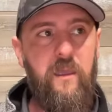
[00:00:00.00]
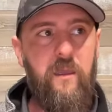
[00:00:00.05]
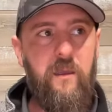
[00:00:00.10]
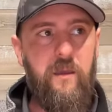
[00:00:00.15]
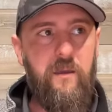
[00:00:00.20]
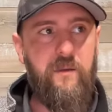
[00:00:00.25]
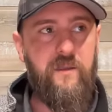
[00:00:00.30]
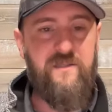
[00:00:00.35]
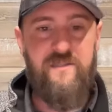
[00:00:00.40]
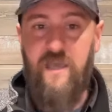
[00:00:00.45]

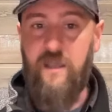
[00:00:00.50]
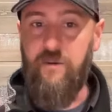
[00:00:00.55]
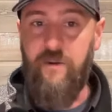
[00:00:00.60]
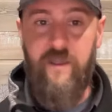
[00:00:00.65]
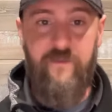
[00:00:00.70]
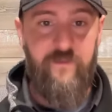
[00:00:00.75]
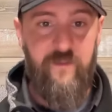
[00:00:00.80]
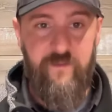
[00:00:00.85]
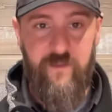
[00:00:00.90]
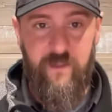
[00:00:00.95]
because I don't
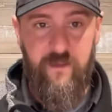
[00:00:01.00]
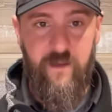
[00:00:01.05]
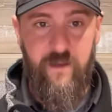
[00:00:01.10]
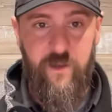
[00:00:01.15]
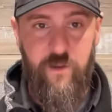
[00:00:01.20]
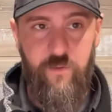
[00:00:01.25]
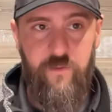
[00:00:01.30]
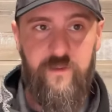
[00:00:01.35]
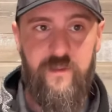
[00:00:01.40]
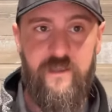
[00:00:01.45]
have anything to
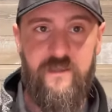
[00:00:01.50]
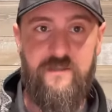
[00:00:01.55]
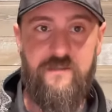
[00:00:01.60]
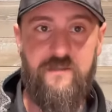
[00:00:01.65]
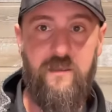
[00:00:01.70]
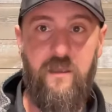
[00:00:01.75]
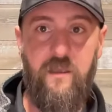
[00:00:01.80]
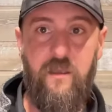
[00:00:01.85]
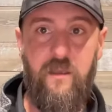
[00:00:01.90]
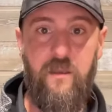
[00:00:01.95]
do with this.
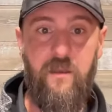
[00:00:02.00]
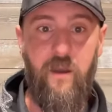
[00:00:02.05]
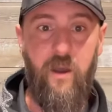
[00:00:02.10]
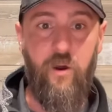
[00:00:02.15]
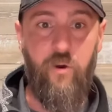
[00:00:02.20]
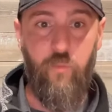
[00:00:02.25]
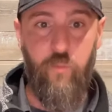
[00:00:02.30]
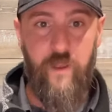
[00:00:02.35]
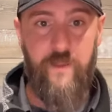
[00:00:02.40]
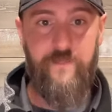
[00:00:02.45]

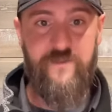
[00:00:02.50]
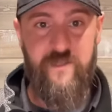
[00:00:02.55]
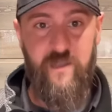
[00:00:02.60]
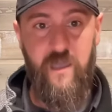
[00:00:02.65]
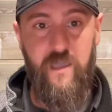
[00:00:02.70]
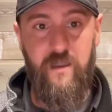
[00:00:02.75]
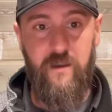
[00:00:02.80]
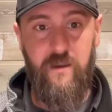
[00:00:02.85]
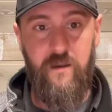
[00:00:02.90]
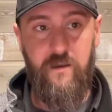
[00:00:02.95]
Our
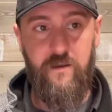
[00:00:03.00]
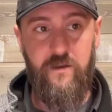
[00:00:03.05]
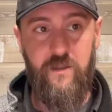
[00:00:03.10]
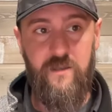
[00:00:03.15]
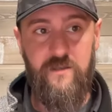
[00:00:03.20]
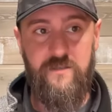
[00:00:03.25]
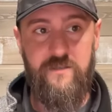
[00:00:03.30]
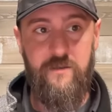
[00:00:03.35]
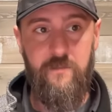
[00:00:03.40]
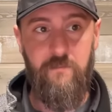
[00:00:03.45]
website
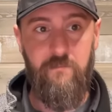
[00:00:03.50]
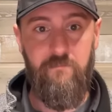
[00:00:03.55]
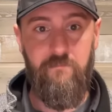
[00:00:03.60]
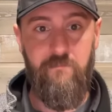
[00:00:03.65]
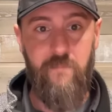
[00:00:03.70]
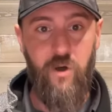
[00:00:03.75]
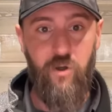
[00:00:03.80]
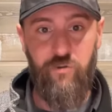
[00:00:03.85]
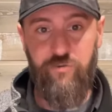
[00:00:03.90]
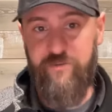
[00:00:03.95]
does
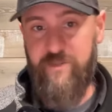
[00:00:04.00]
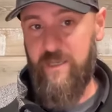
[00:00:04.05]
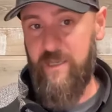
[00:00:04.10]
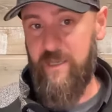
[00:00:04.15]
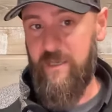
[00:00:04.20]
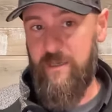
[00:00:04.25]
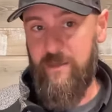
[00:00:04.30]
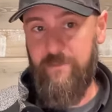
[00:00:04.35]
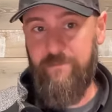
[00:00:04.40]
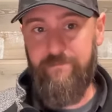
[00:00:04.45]

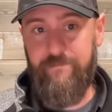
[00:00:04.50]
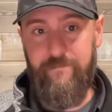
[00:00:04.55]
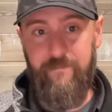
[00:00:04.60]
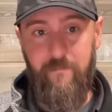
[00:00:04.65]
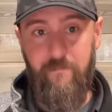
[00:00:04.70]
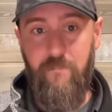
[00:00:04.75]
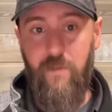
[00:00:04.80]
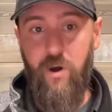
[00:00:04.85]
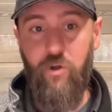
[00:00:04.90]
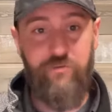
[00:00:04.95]
multi
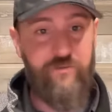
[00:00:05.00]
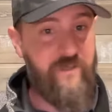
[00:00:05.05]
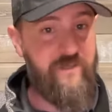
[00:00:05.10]
multi